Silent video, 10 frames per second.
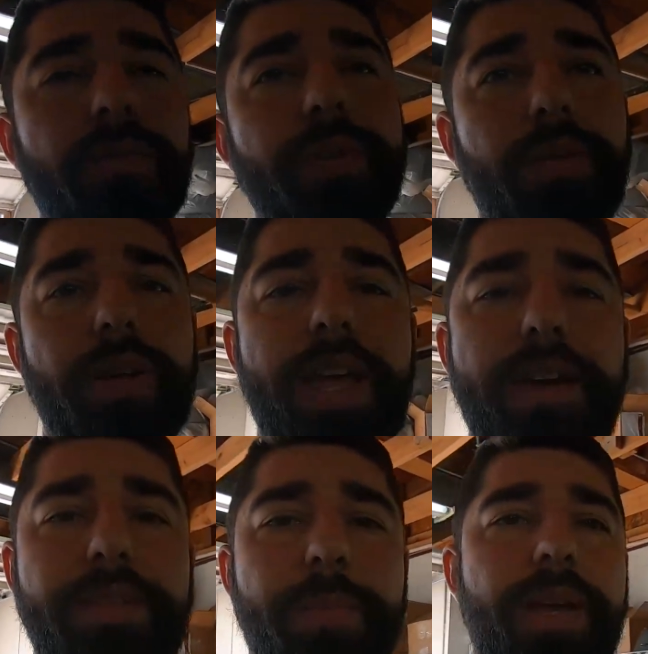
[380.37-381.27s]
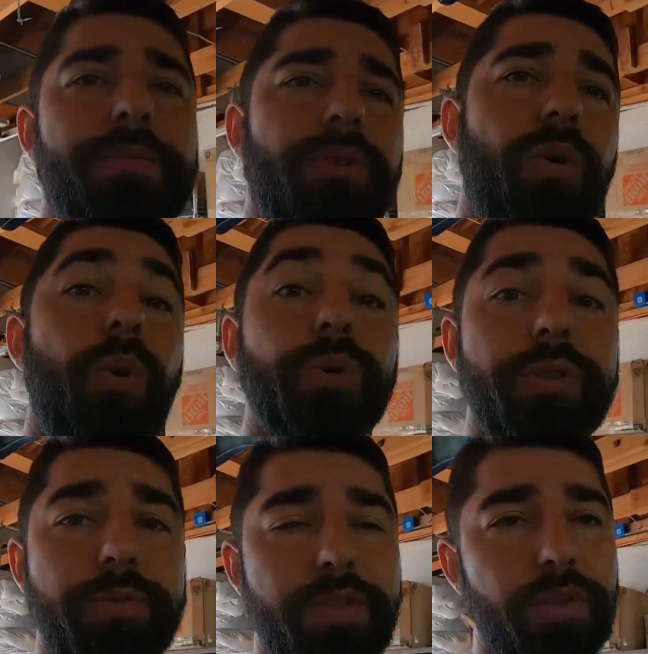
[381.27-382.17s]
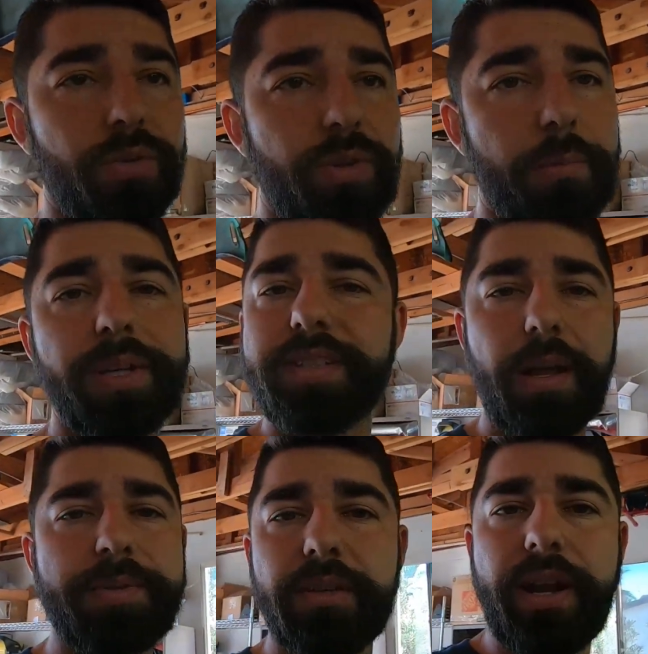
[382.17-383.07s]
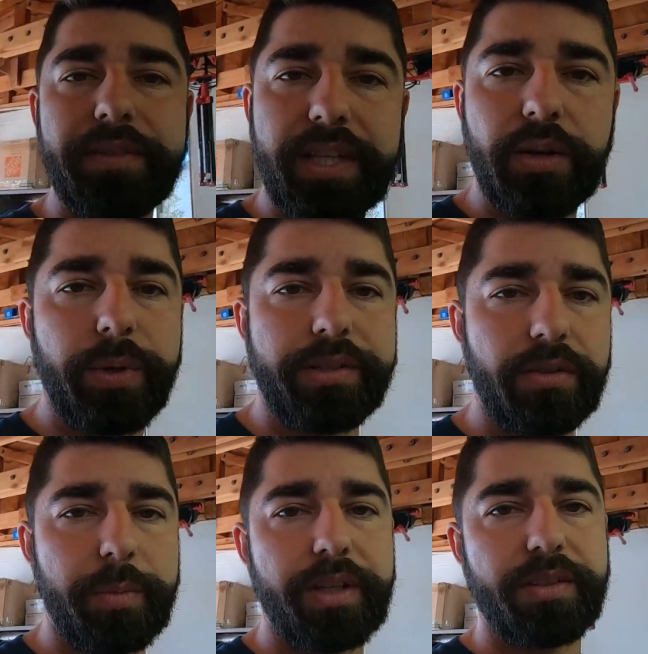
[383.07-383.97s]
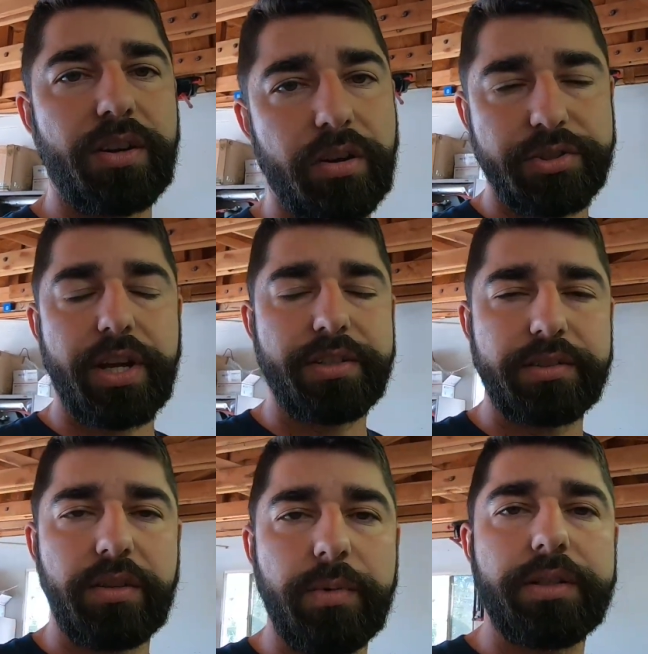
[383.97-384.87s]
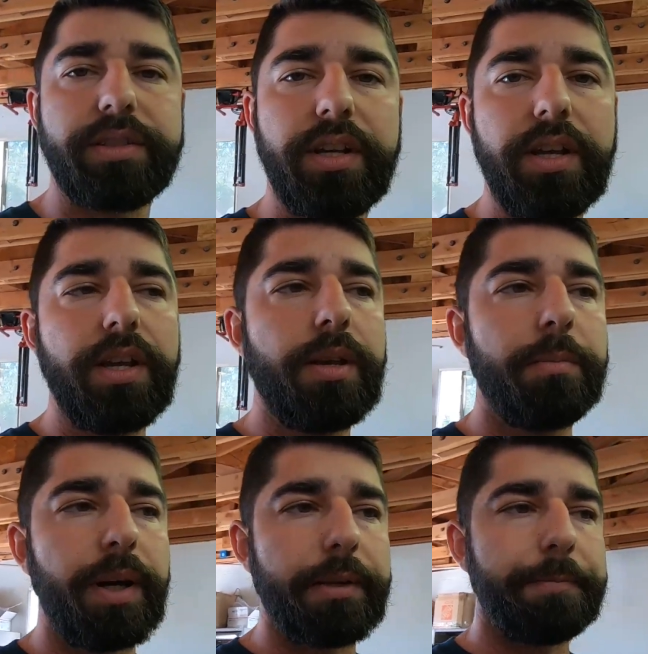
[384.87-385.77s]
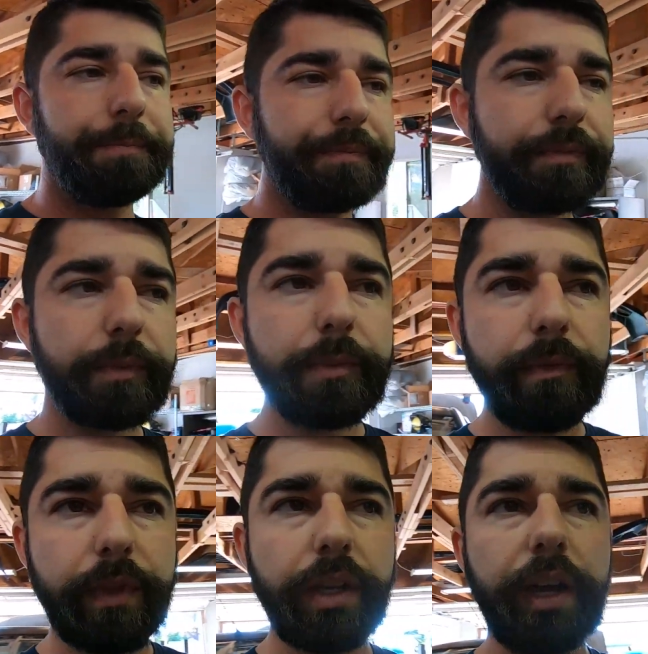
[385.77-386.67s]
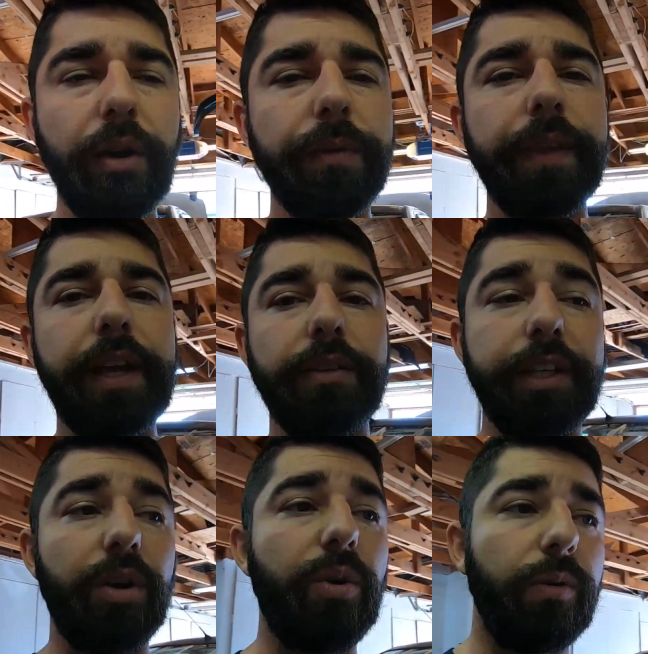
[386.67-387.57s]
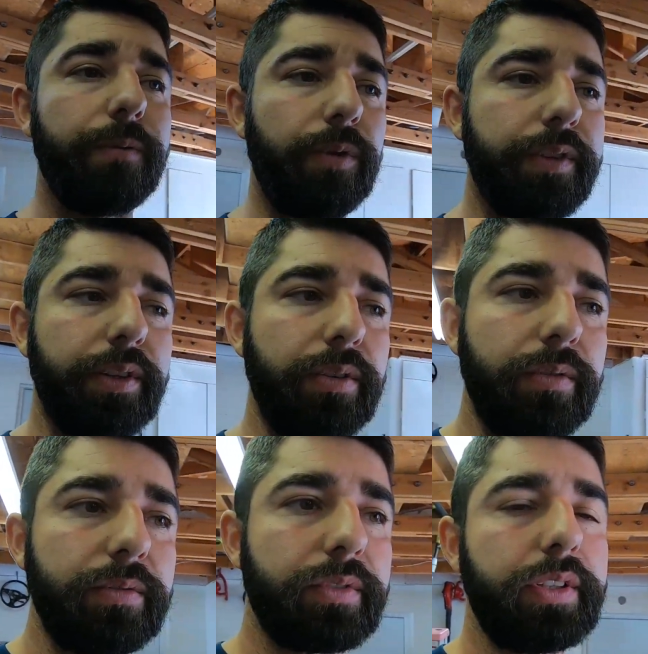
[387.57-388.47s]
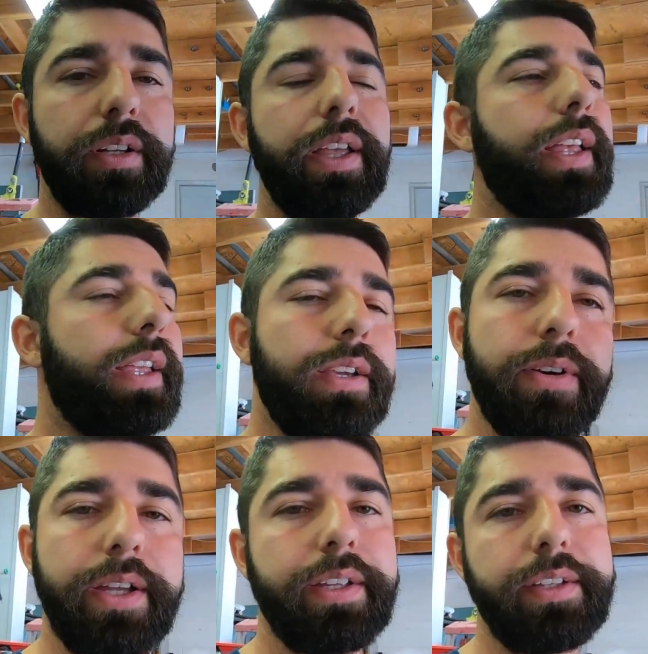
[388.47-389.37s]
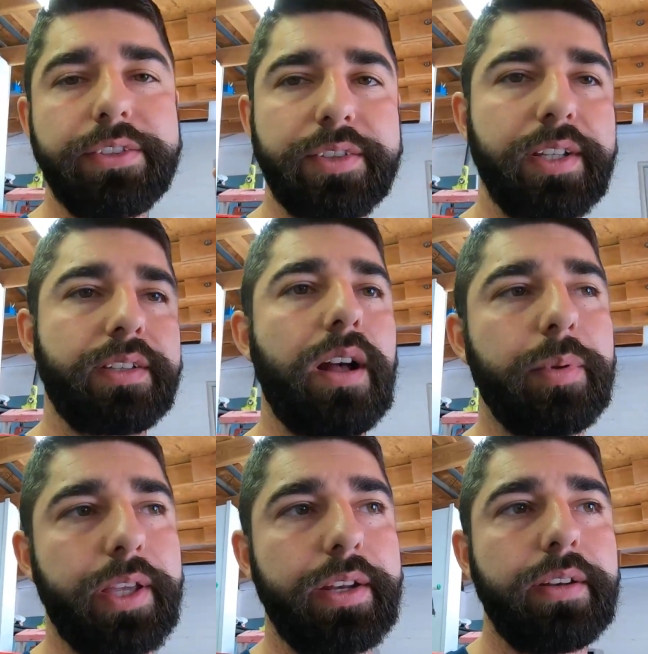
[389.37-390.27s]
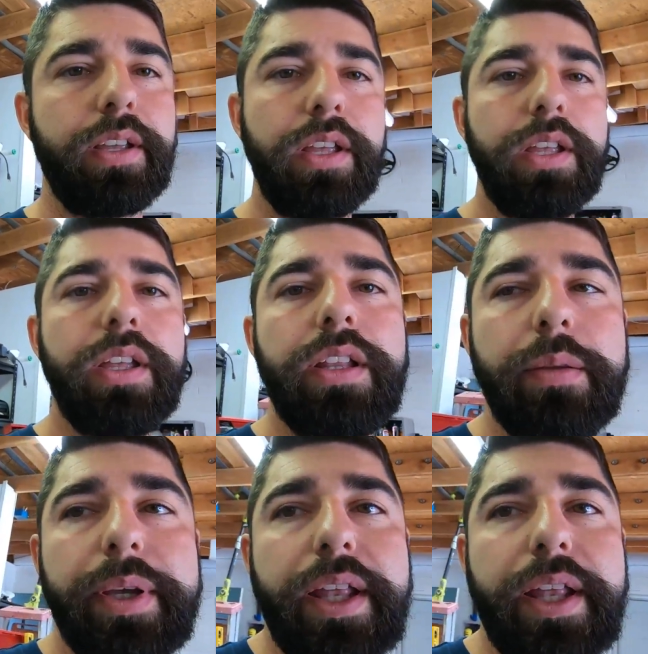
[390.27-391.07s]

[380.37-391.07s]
don't really want to have to pay for a whole new tune. I'm still gonna have to get it retuned because the car's changing so much, but I don't think I'll need a whole full tune. You know, anyway, it just gets complicated. Let me